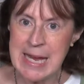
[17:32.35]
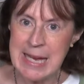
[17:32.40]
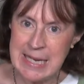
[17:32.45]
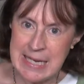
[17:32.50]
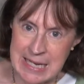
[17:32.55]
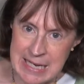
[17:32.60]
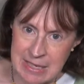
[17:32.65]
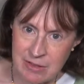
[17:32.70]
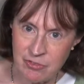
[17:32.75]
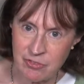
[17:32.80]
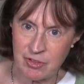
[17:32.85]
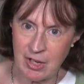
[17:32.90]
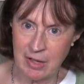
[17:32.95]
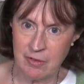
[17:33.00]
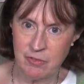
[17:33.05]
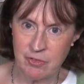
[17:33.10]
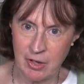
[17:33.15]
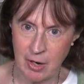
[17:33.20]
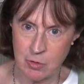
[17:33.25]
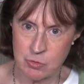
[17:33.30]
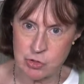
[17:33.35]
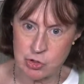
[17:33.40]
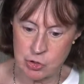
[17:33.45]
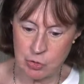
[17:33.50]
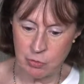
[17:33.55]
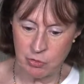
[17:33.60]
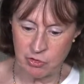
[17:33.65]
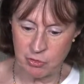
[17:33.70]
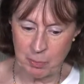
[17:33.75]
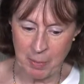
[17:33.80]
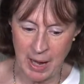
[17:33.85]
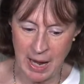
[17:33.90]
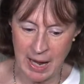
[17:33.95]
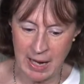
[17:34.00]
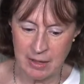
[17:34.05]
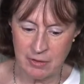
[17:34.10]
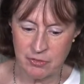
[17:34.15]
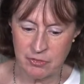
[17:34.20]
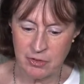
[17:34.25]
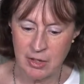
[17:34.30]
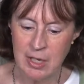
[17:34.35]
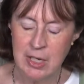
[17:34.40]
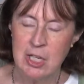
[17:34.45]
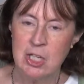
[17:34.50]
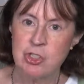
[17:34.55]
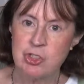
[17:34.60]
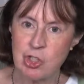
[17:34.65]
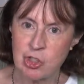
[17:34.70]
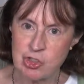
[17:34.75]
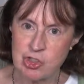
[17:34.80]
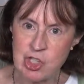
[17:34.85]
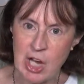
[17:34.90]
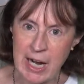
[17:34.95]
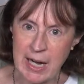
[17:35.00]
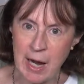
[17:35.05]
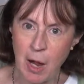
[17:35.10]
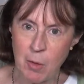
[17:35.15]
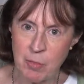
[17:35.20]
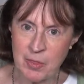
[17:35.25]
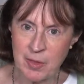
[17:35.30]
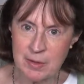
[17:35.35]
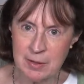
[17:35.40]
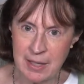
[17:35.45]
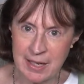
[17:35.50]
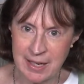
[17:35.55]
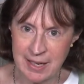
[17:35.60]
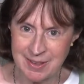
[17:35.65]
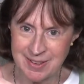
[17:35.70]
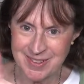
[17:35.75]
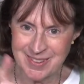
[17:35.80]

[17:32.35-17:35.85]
he sends out two spies to check out the land.